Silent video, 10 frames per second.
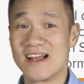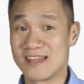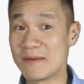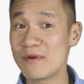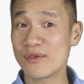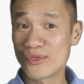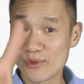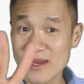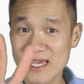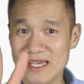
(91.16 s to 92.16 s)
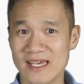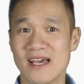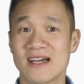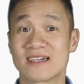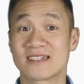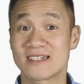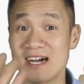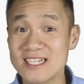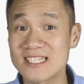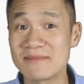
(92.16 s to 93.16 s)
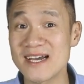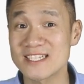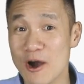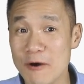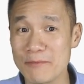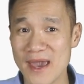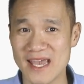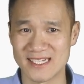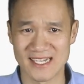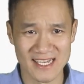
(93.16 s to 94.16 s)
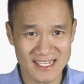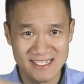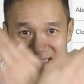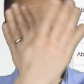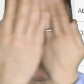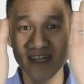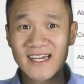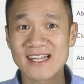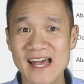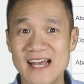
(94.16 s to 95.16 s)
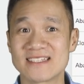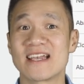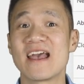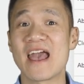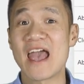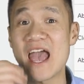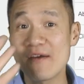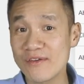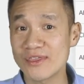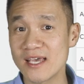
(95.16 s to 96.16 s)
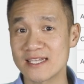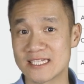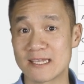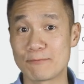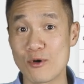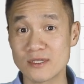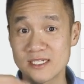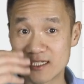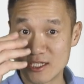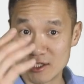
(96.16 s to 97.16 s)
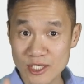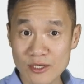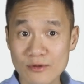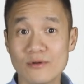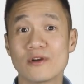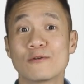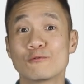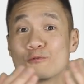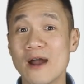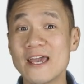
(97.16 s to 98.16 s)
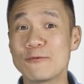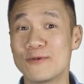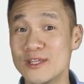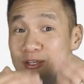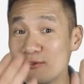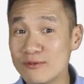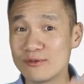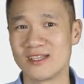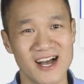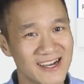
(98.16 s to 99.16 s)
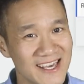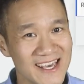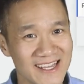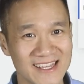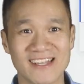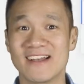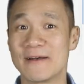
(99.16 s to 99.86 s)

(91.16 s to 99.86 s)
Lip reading: Number 3. Customize homepage. See at a glance everything that's important to you right when you log in.